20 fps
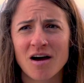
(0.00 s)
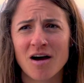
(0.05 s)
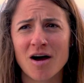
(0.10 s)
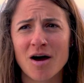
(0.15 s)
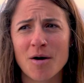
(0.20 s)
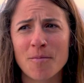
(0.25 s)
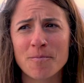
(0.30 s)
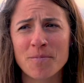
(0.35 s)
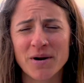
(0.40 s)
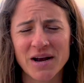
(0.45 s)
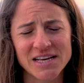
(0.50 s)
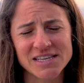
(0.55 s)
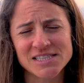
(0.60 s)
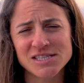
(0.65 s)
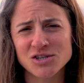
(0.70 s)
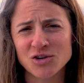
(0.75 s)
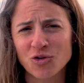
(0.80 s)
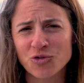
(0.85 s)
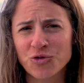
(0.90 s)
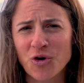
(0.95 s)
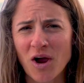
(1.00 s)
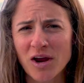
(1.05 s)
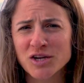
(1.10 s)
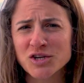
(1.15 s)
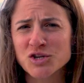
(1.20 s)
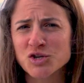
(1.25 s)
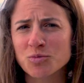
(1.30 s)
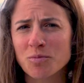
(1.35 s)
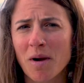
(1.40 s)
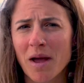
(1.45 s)
Um, but I still try to
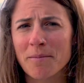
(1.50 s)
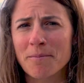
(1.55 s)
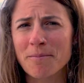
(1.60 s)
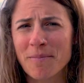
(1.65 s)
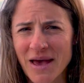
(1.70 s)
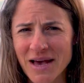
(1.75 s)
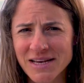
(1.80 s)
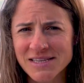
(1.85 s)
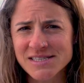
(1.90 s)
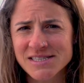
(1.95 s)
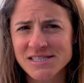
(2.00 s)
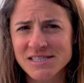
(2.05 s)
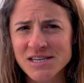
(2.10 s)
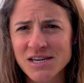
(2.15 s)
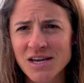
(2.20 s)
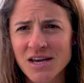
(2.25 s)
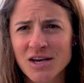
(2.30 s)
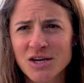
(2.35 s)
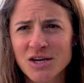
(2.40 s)
do my best